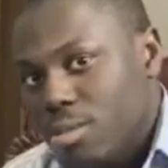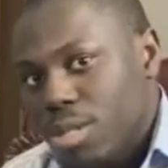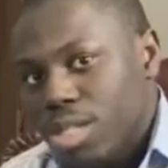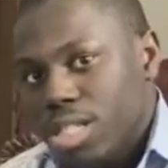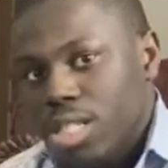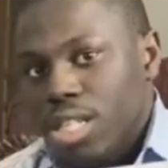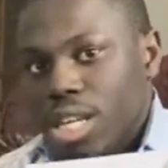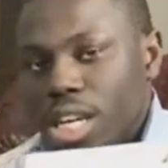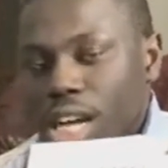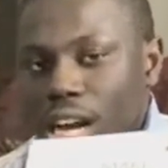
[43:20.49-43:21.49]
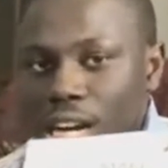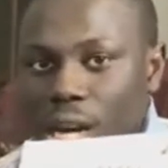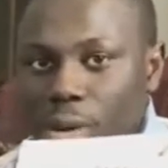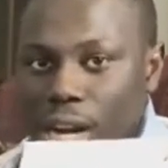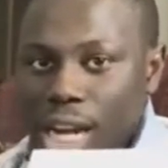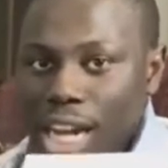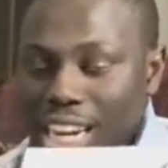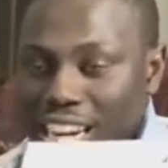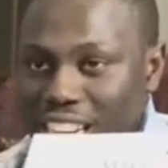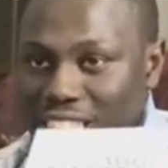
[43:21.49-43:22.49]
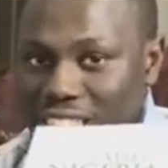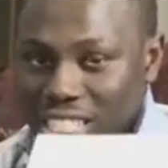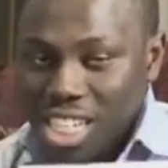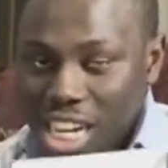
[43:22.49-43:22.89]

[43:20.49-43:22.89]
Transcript: spirit, and our energy.